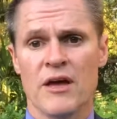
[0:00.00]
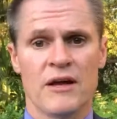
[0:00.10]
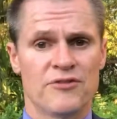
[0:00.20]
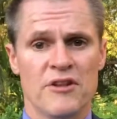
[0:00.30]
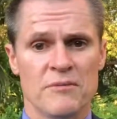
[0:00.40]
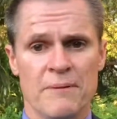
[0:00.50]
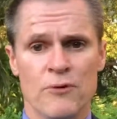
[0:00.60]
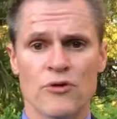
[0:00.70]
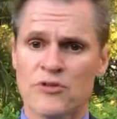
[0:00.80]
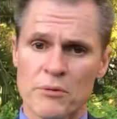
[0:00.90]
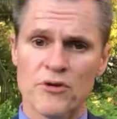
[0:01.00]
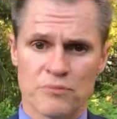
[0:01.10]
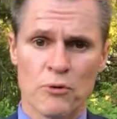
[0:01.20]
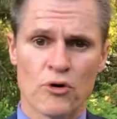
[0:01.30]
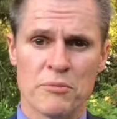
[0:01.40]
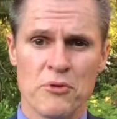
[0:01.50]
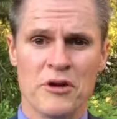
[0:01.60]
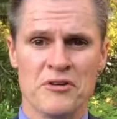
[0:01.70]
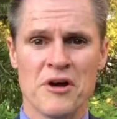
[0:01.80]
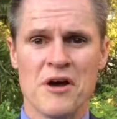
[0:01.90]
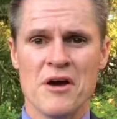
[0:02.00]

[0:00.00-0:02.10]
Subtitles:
and I've said this before, some of those small communities,